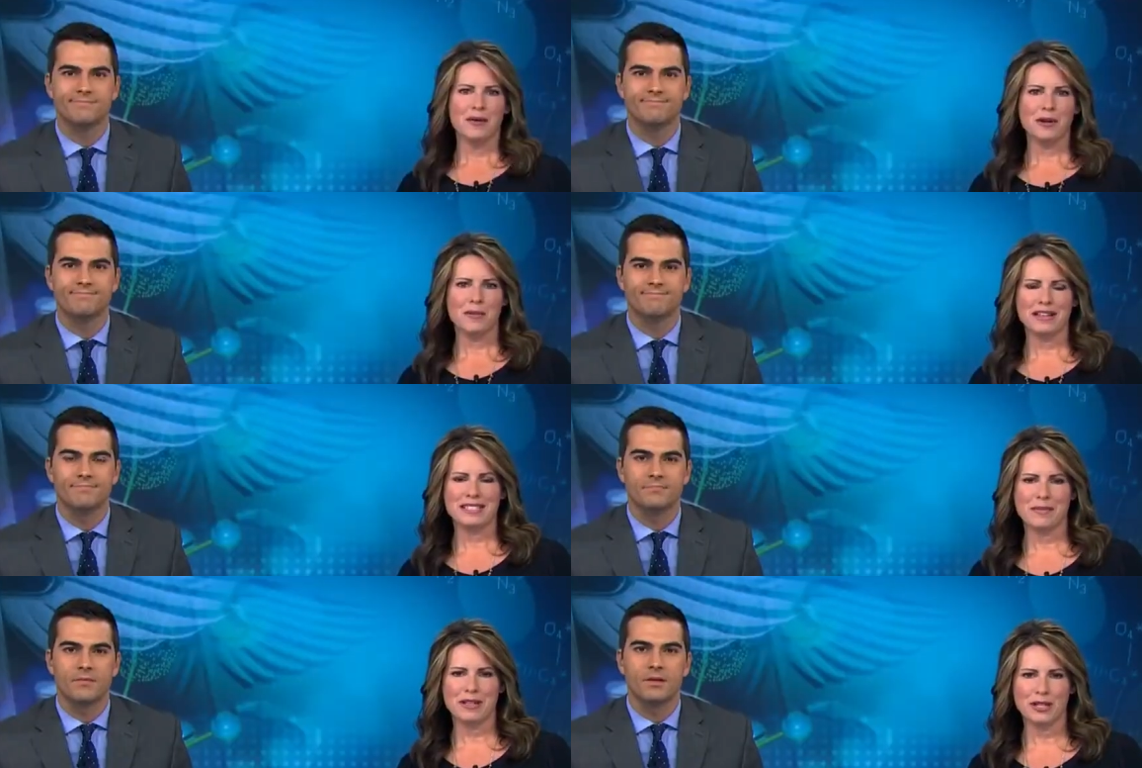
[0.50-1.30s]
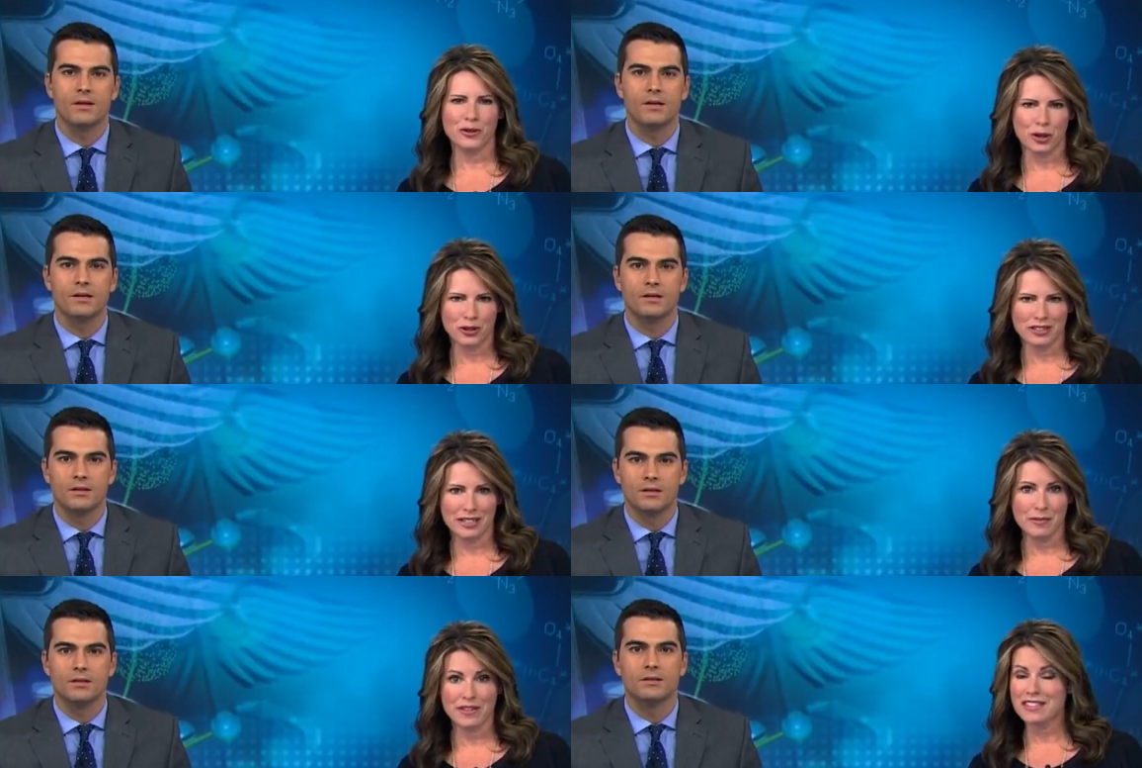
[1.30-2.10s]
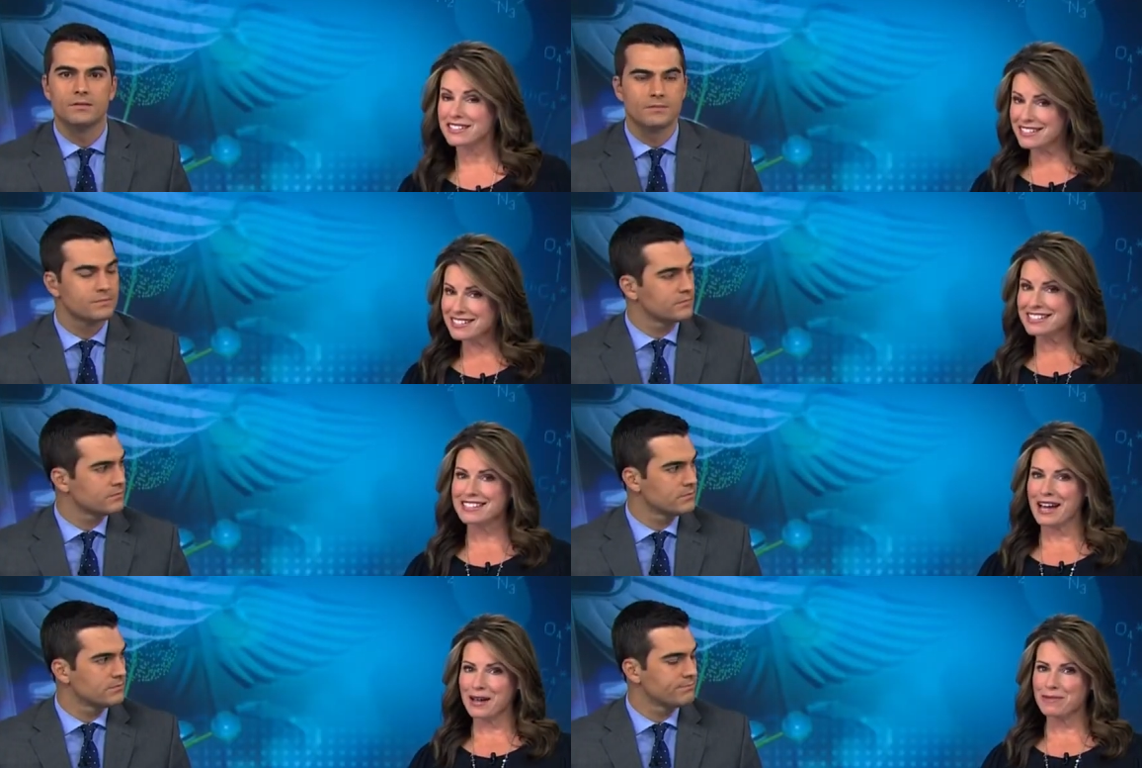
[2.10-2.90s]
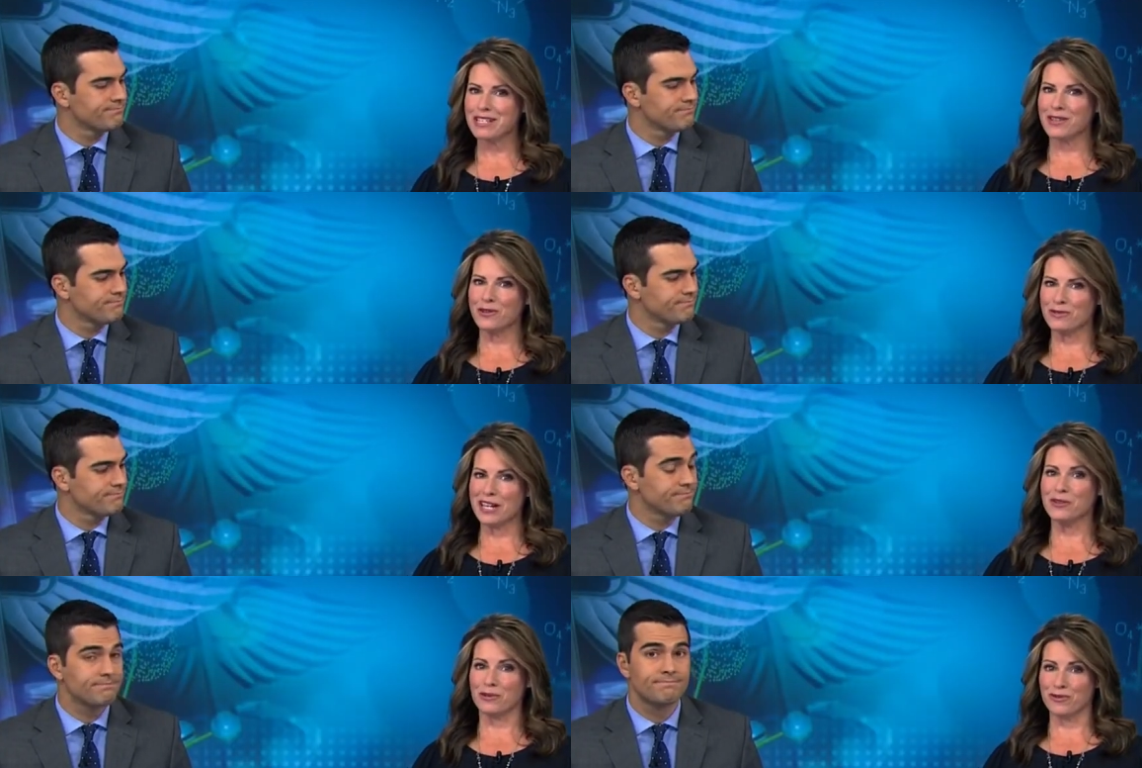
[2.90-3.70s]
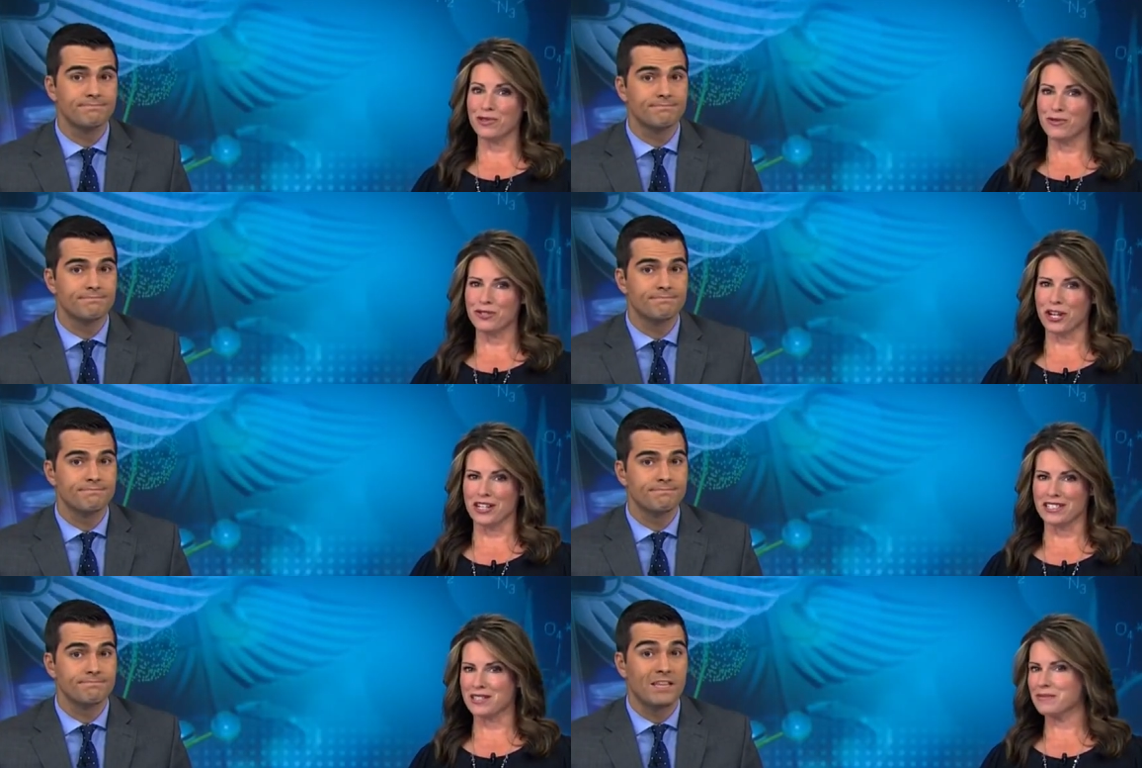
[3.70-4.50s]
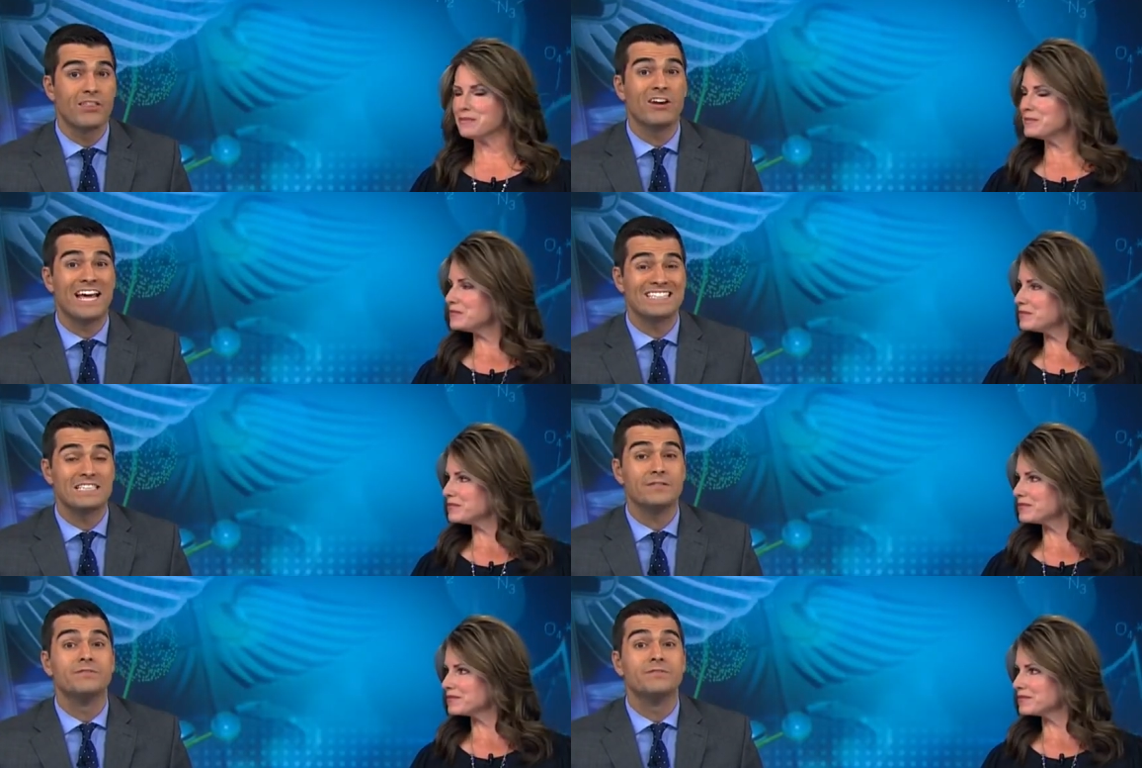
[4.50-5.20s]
Speaker 1: Well, it might seem a little early, but this is the time to get those annual flu shots.
Speaker 2: Another nasty